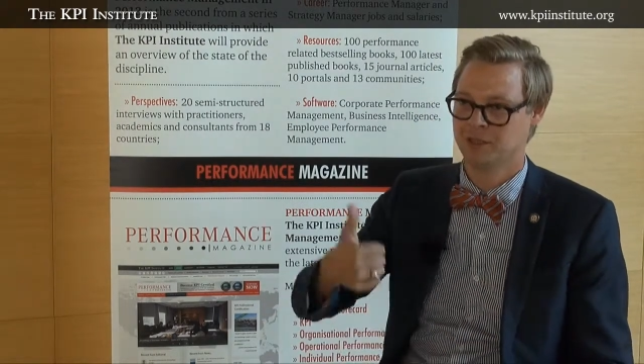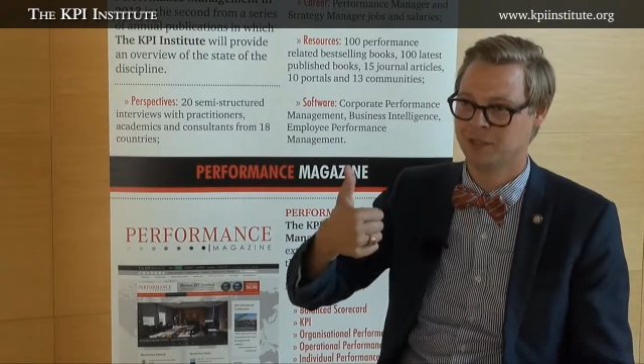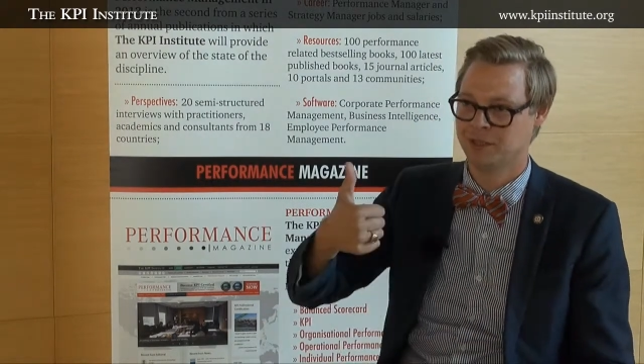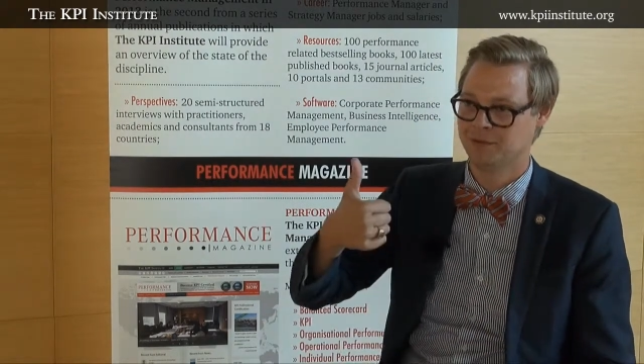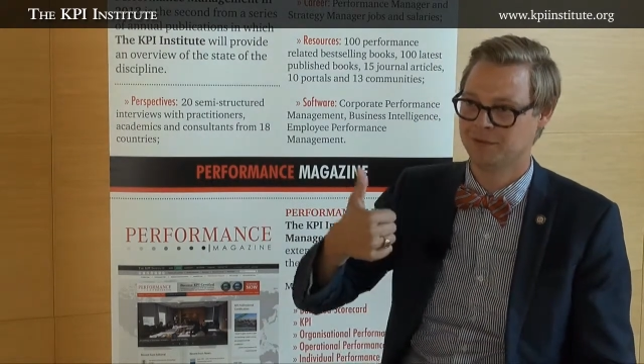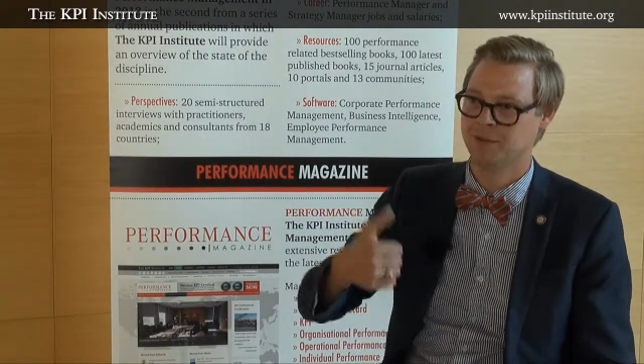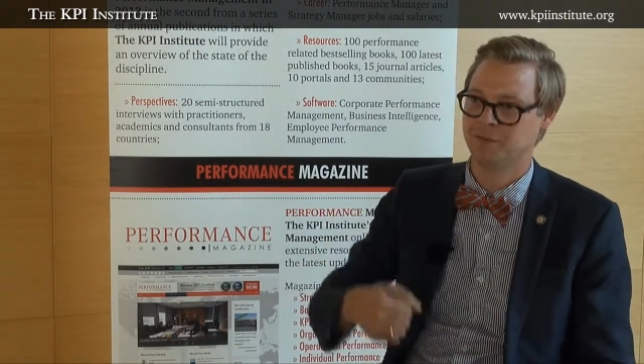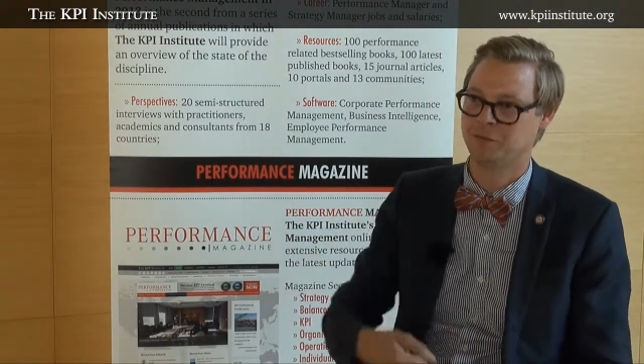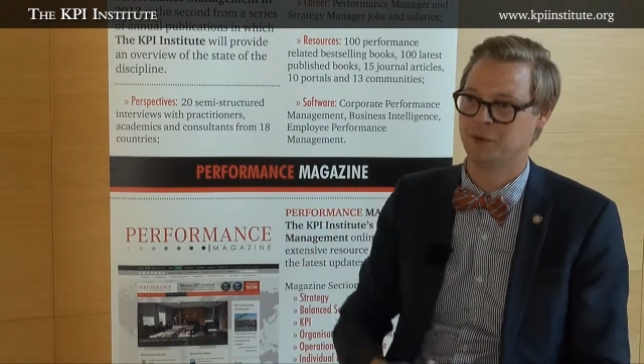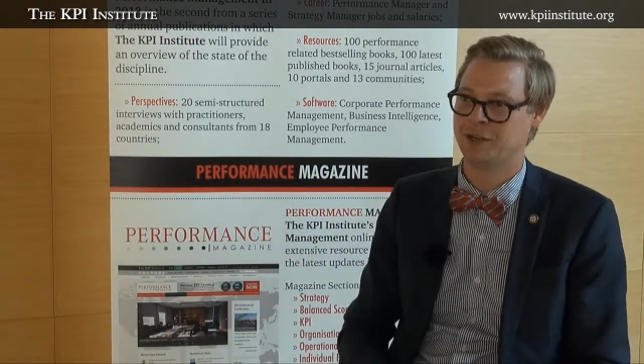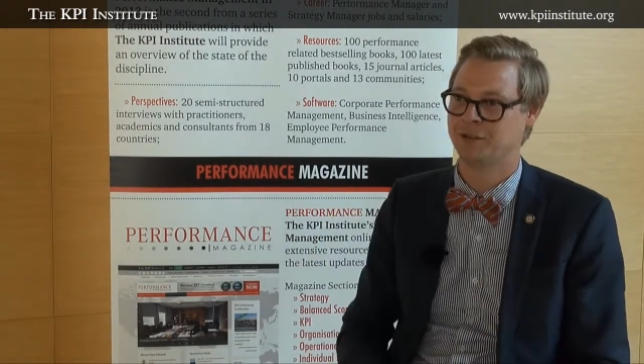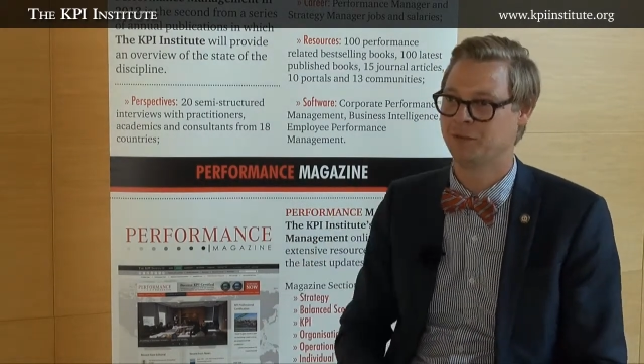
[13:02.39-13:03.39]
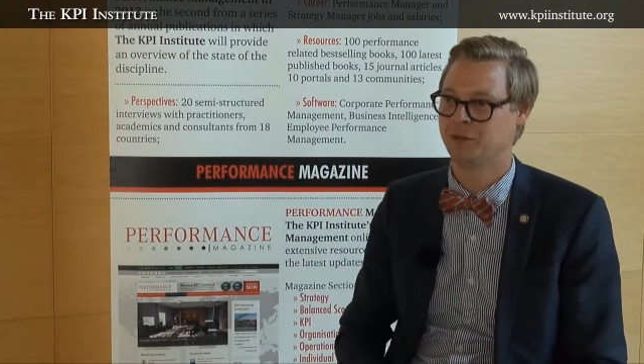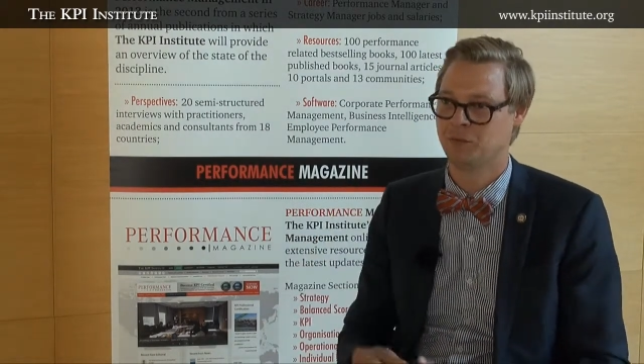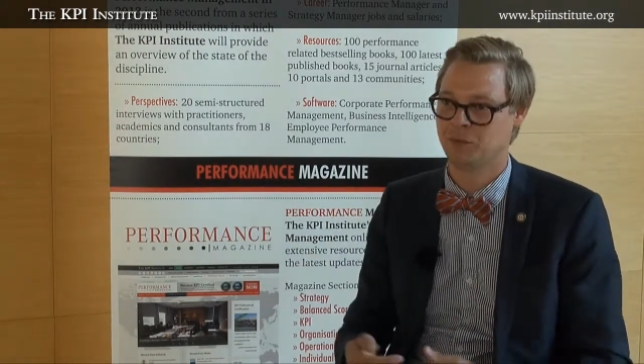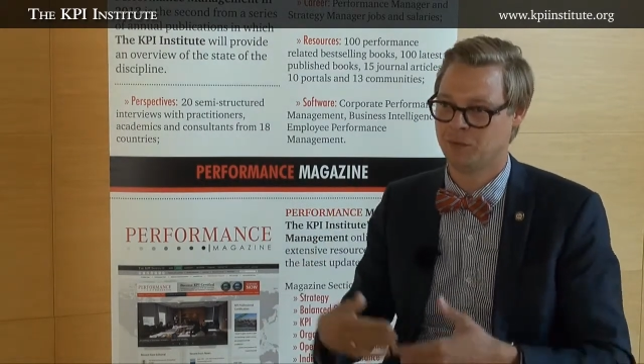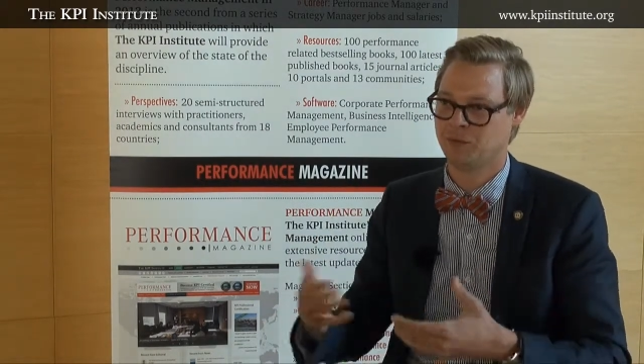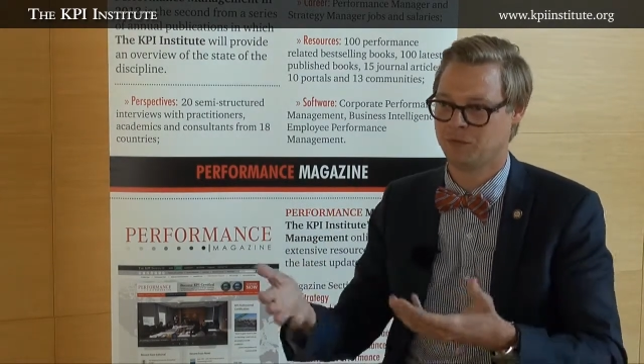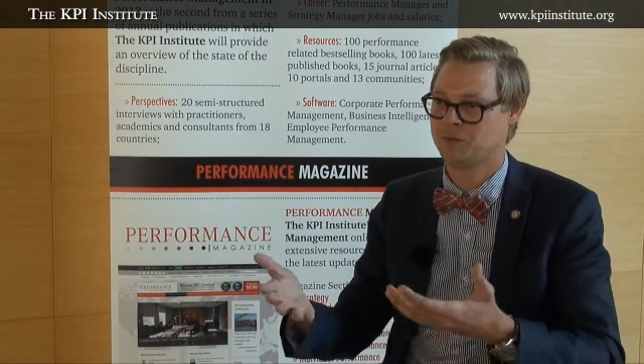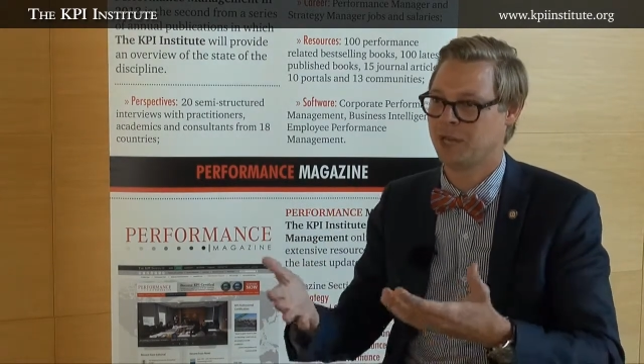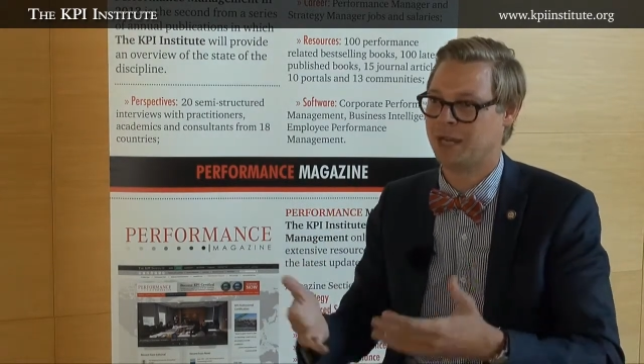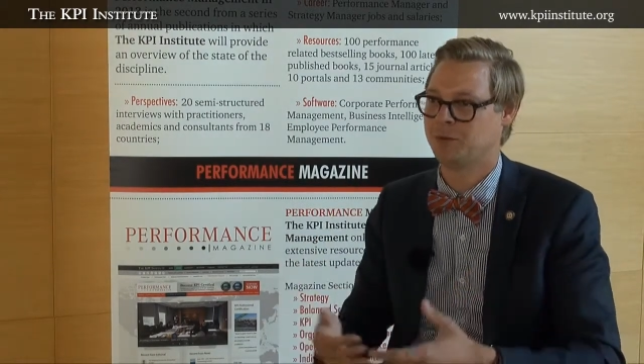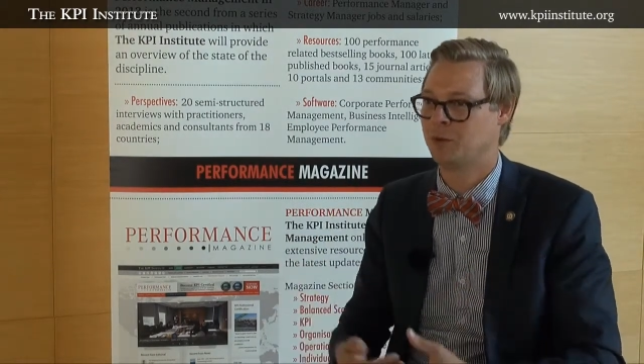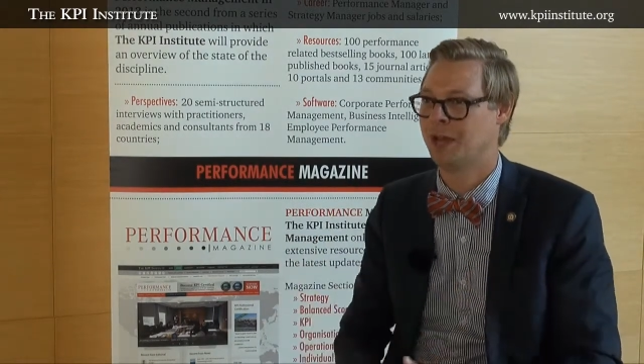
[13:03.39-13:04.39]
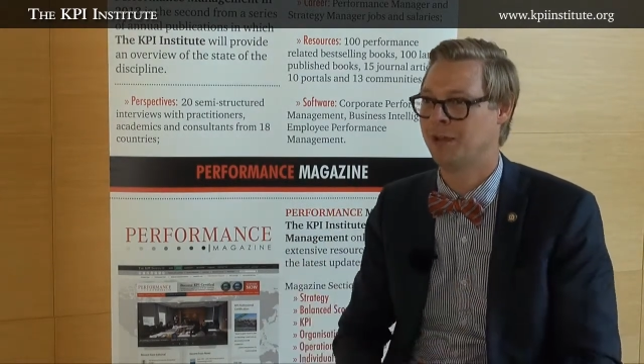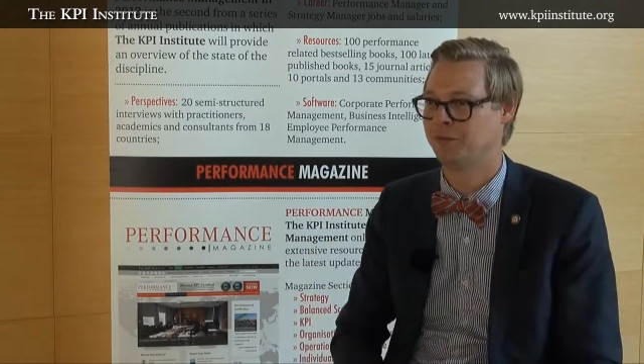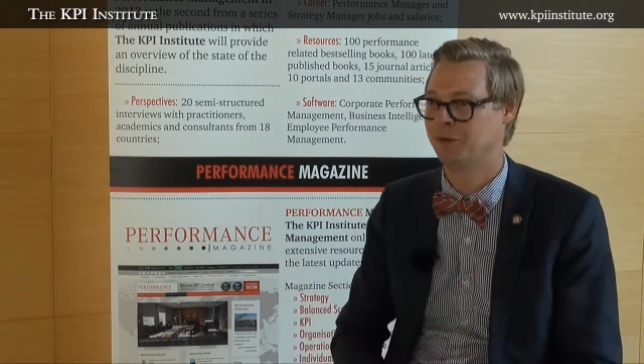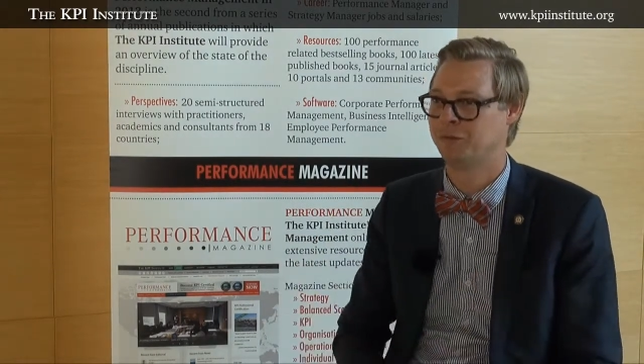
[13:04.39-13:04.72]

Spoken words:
the friend type you have